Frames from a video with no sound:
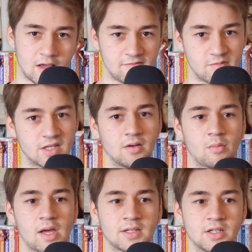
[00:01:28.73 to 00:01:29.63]
and I've sent
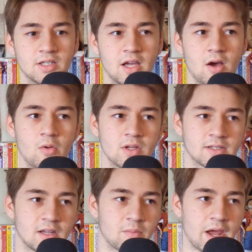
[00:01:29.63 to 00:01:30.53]
them a message, they
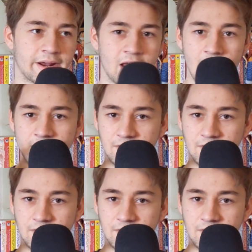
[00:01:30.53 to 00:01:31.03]
always send back